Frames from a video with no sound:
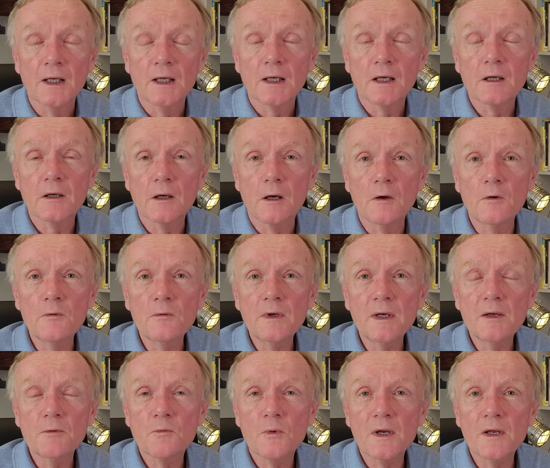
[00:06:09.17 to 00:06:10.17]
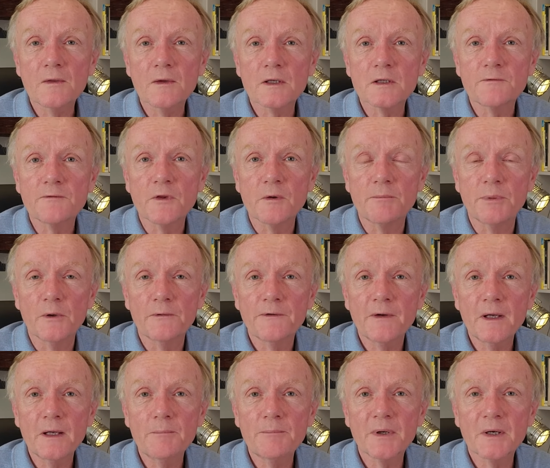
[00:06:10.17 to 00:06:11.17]
Can only rate this for the
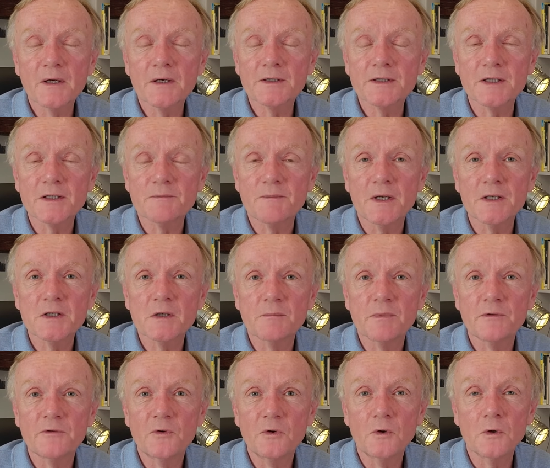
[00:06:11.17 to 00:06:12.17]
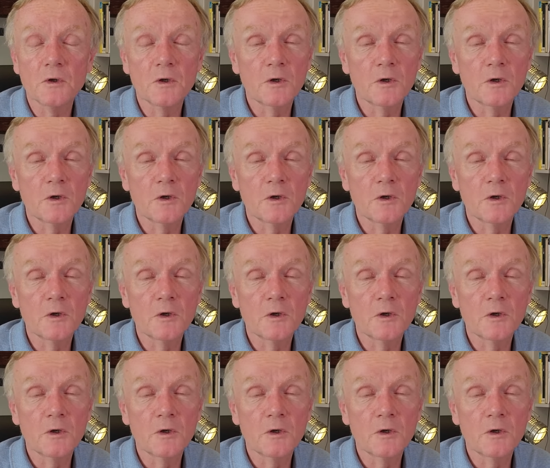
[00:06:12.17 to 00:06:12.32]
buffet because, as mentioned before,